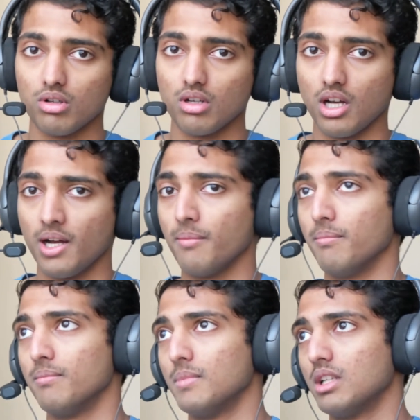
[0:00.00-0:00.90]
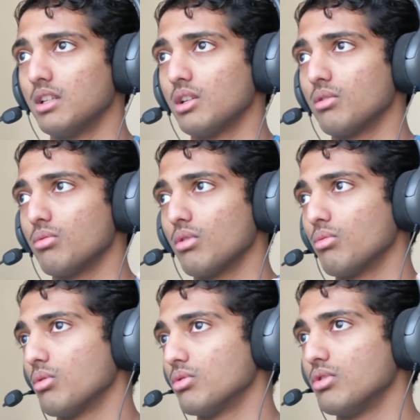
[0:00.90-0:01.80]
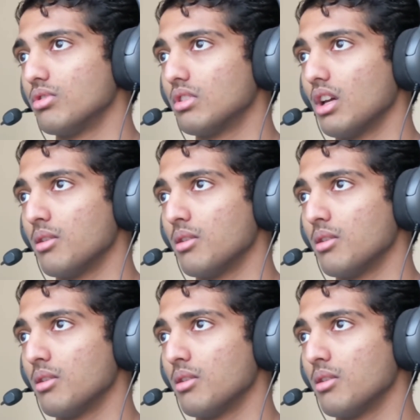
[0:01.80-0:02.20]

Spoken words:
what would you say,